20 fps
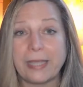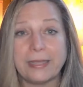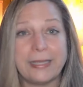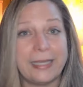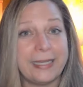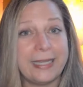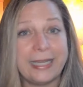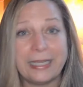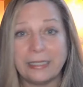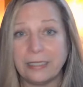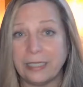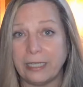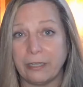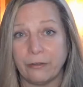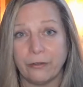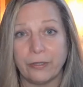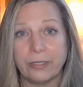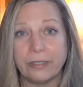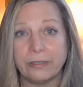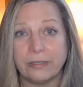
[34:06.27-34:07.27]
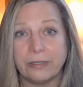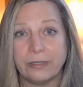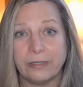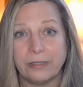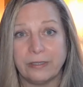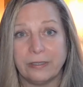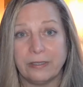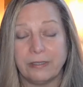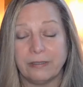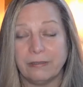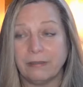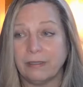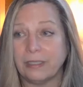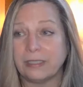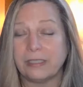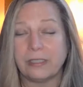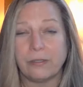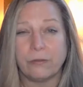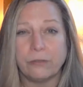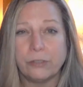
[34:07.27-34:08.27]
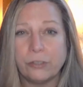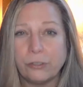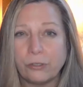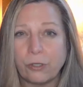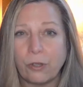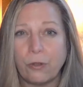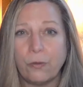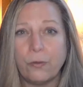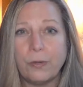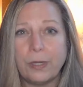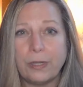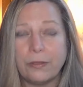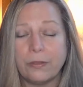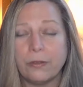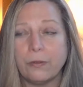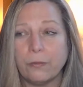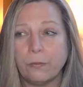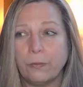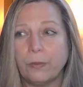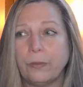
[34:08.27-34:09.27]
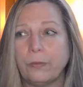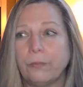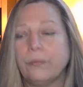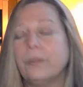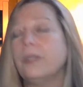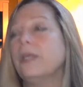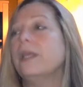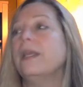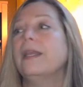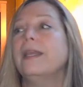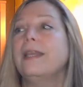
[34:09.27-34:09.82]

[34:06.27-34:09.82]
they can't hear it because they're so in their wound,